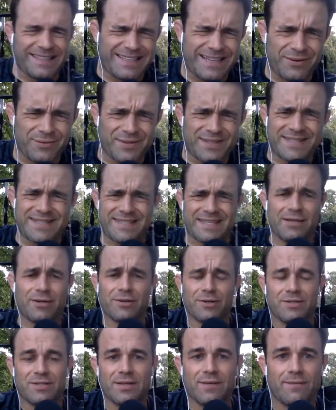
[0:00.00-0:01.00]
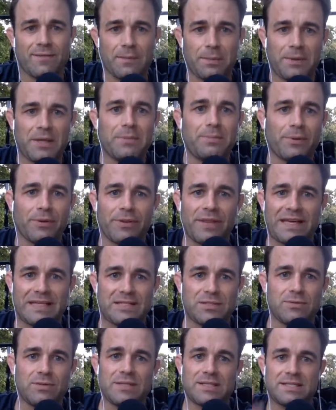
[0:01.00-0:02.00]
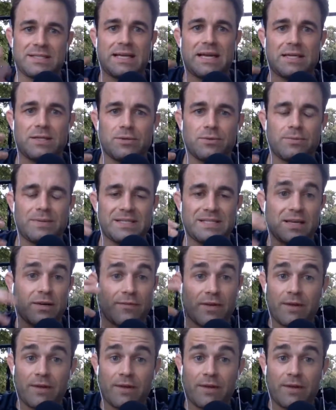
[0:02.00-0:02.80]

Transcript: down the sinners of the people that do this, and I don't myself.